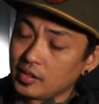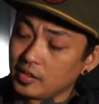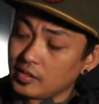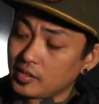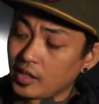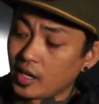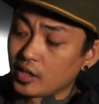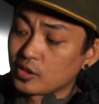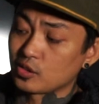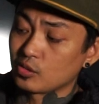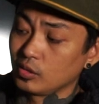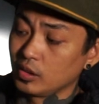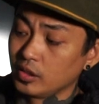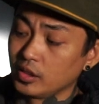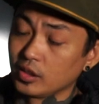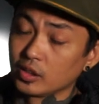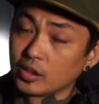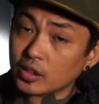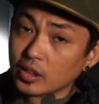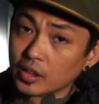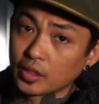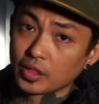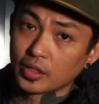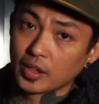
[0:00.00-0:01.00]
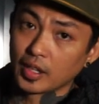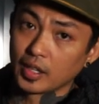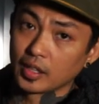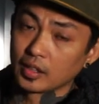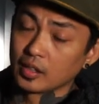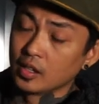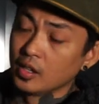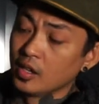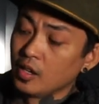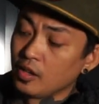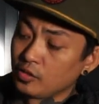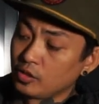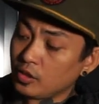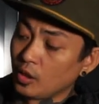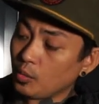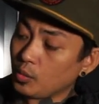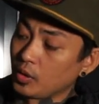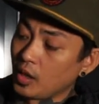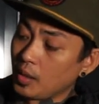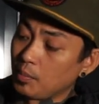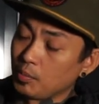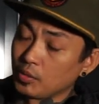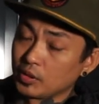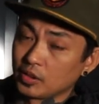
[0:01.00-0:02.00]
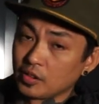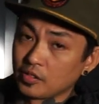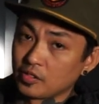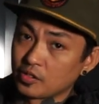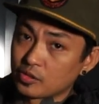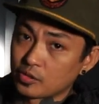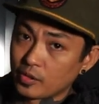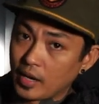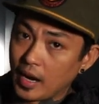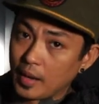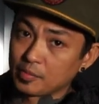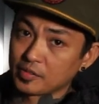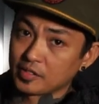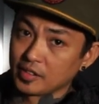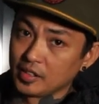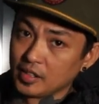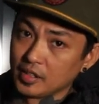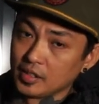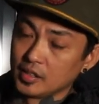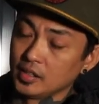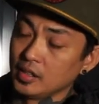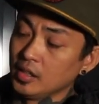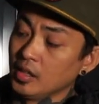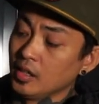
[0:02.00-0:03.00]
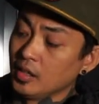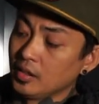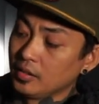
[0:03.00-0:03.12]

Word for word: is actually a good thing so that when I put the straps in,